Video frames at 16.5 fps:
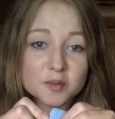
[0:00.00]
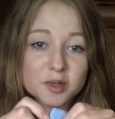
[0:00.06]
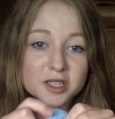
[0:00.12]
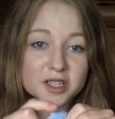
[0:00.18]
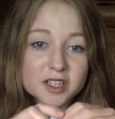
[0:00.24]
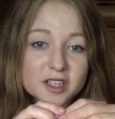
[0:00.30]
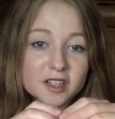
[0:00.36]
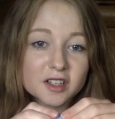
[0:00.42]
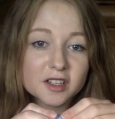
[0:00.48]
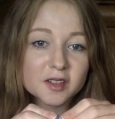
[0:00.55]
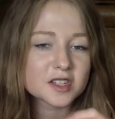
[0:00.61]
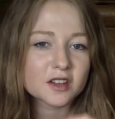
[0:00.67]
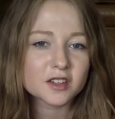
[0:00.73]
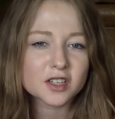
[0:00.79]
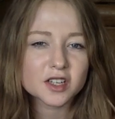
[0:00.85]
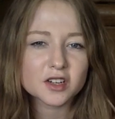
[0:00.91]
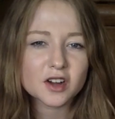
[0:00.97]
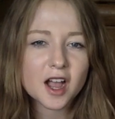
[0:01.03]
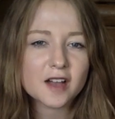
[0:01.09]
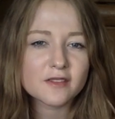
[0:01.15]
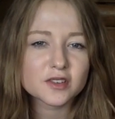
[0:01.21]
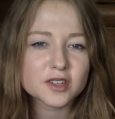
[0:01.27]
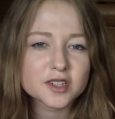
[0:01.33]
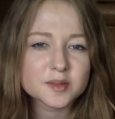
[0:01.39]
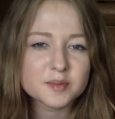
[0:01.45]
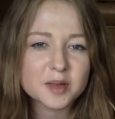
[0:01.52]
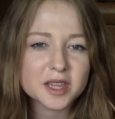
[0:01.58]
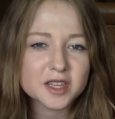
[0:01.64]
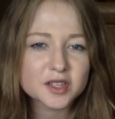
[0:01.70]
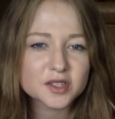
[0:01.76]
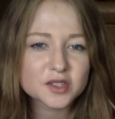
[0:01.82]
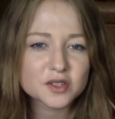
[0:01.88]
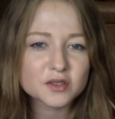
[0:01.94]
material. not like your average
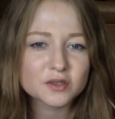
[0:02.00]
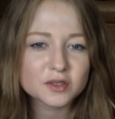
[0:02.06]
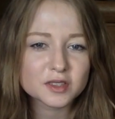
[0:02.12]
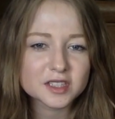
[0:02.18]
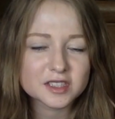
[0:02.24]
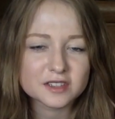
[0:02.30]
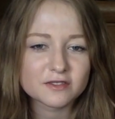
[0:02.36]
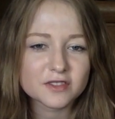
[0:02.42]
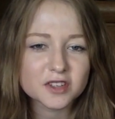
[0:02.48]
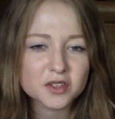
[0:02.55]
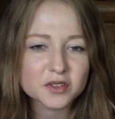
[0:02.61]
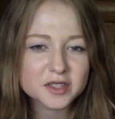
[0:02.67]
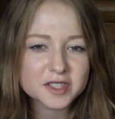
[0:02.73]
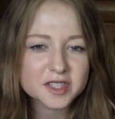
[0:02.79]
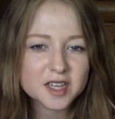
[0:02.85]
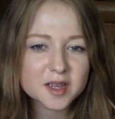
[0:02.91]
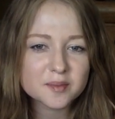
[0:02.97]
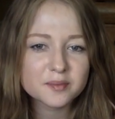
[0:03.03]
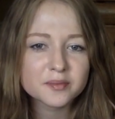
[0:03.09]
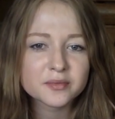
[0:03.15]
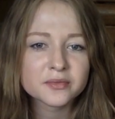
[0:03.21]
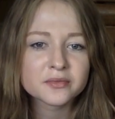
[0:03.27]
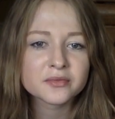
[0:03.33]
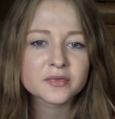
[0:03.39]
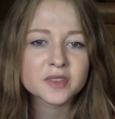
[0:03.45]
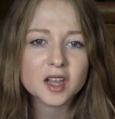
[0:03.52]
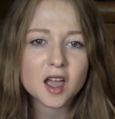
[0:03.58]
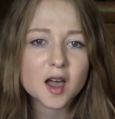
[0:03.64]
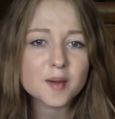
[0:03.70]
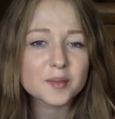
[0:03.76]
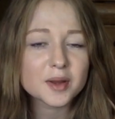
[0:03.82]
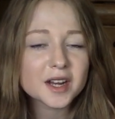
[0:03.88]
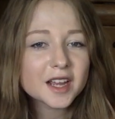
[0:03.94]
bathing suit, it doesn't feel the same.
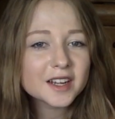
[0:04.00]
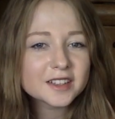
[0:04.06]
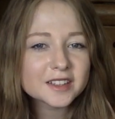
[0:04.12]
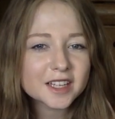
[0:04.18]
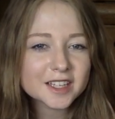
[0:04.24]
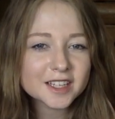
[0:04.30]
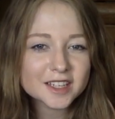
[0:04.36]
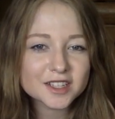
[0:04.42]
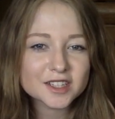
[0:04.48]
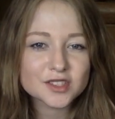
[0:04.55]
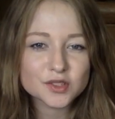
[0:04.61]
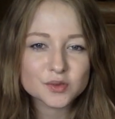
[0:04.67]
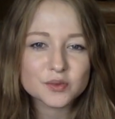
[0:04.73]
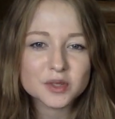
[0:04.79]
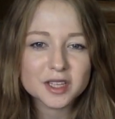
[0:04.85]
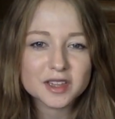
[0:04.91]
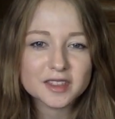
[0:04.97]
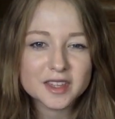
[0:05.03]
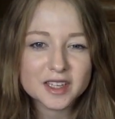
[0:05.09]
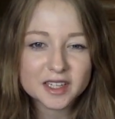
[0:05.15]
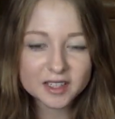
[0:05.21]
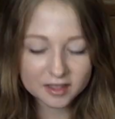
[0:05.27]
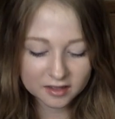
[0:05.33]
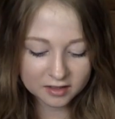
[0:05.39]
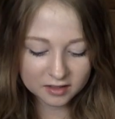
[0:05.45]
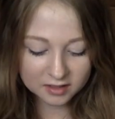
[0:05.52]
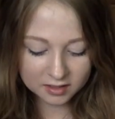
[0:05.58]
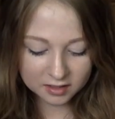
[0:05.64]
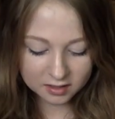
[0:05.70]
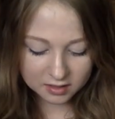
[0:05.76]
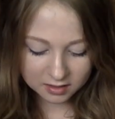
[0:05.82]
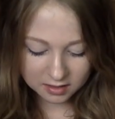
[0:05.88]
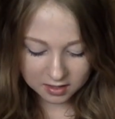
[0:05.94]
Um, but I kind of like it because it's really thick.
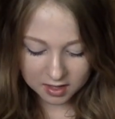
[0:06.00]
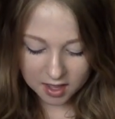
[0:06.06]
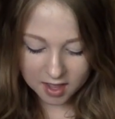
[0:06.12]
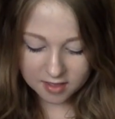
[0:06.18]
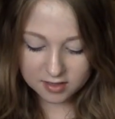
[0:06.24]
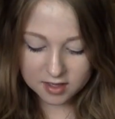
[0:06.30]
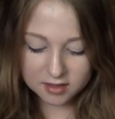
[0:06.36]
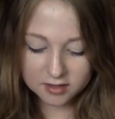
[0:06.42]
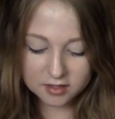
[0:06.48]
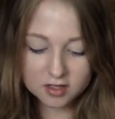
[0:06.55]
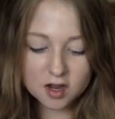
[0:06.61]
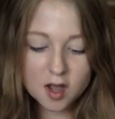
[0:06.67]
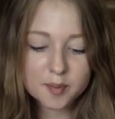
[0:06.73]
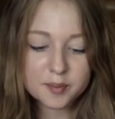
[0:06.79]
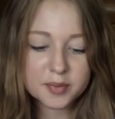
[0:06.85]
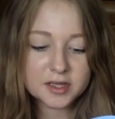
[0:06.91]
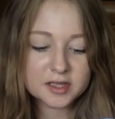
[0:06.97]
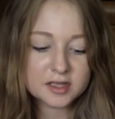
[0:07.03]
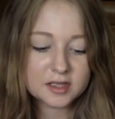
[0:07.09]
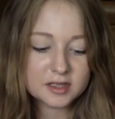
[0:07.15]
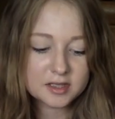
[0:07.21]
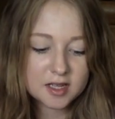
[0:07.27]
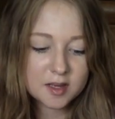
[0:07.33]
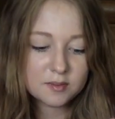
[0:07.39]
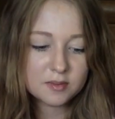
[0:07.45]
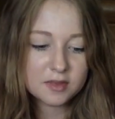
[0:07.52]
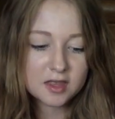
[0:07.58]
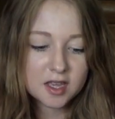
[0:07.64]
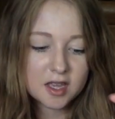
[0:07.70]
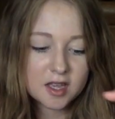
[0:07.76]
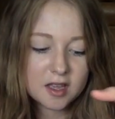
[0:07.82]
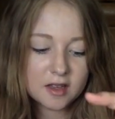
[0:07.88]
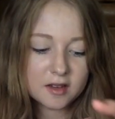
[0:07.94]
And then the top is the same
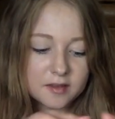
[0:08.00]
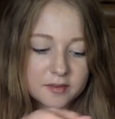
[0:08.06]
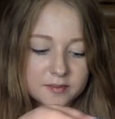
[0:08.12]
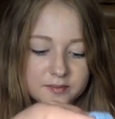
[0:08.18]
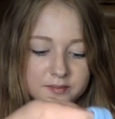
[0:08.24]
thing,